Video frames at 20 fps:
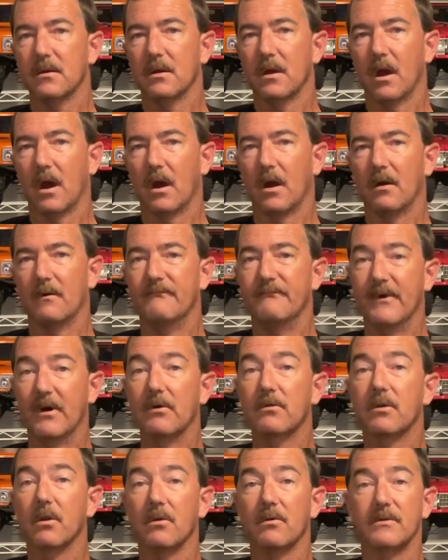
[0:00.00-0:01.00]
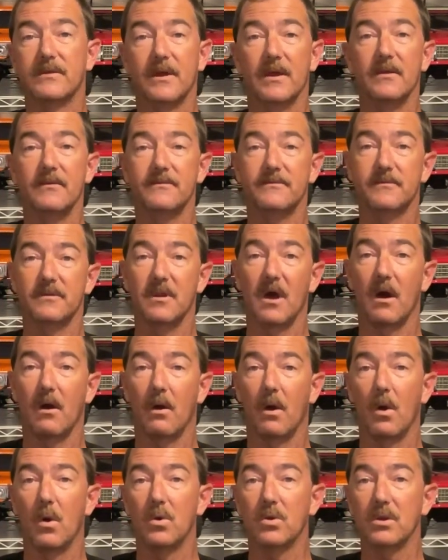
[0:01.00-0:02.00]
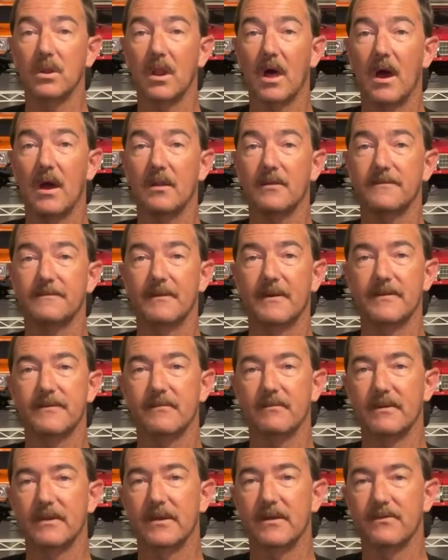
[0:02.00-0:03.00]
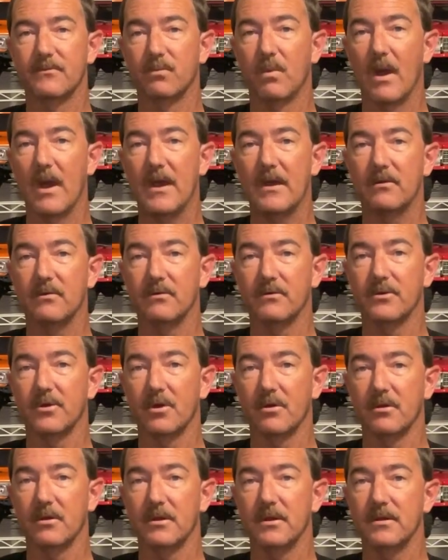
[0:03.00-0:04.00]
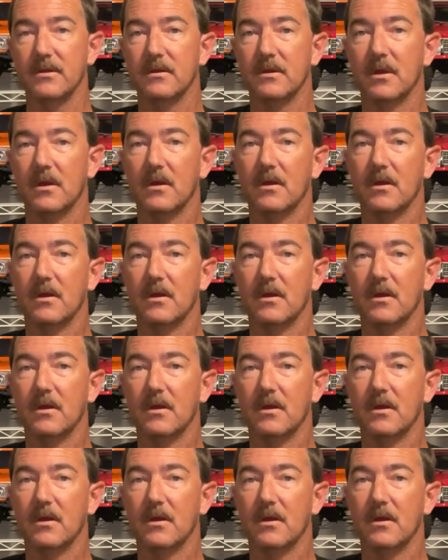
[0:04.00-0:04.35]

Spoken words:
Velcro tends to not hold a lot, especially when it gets wet or dirty.